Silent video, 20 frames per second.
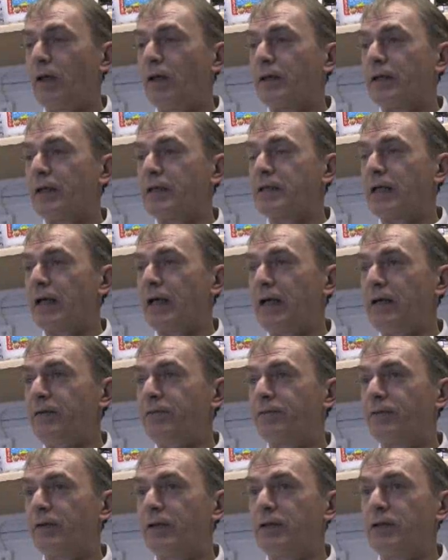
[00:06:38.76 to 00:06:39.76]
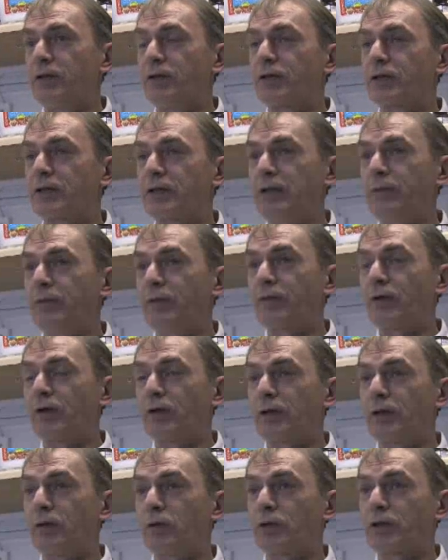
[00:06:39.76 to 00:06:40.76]
There's effort. You can see we've got
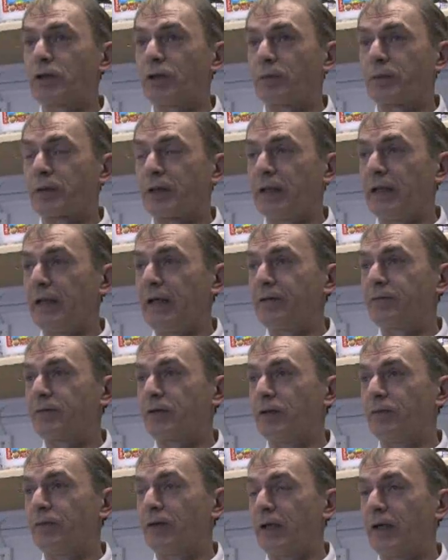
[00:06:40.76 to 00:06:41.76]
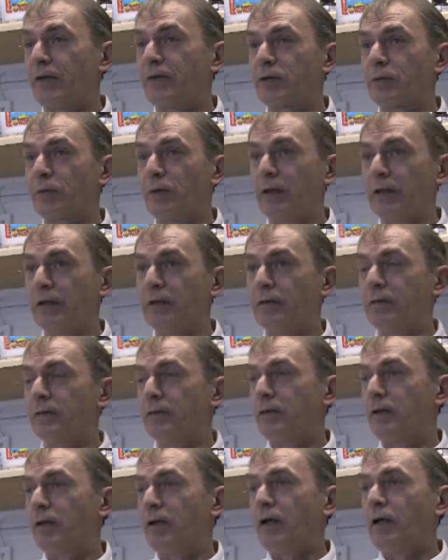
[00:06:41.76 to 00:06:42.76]
an old top to the left over there as well.
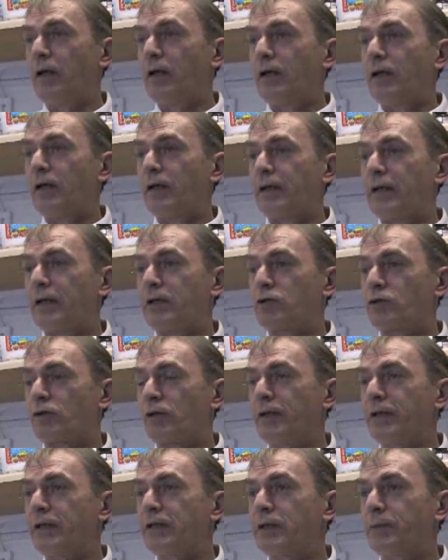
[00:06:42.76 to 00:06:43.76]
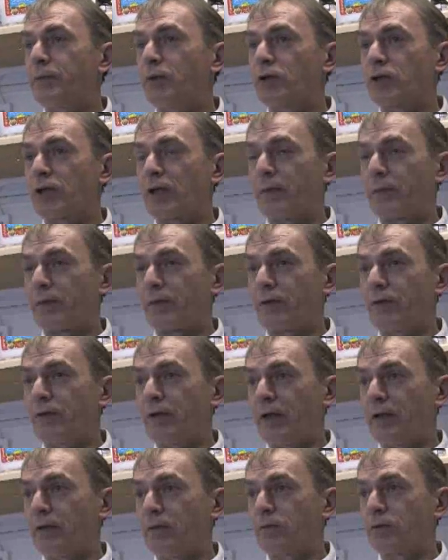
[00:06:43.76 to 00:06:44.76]
They're trying to push up through
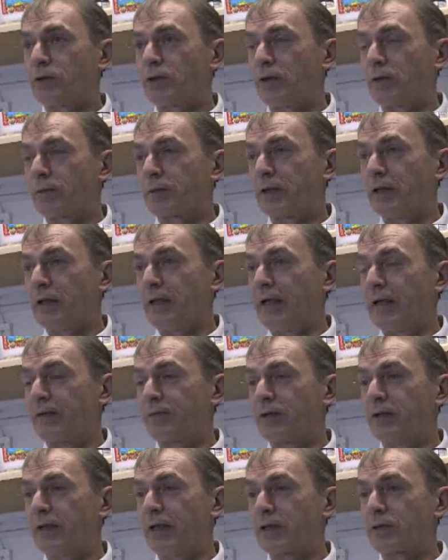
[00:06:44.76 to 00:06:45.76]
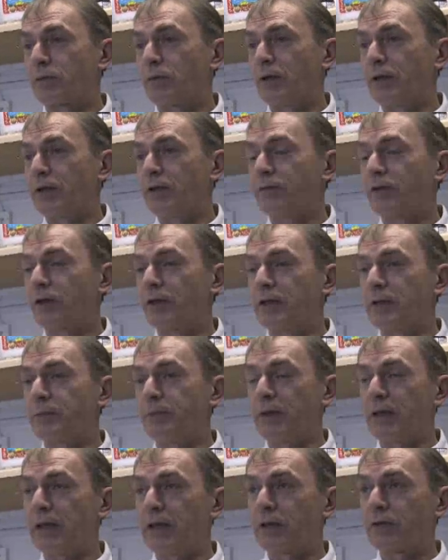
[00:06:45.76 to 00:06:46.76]
that old top to the left, and that's why you've got this
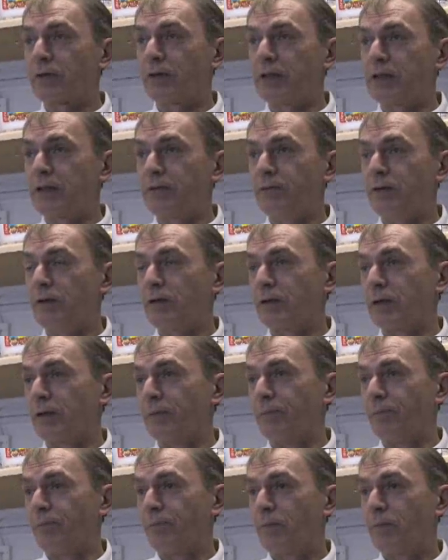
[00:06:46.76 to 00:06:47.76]
big increase in volume.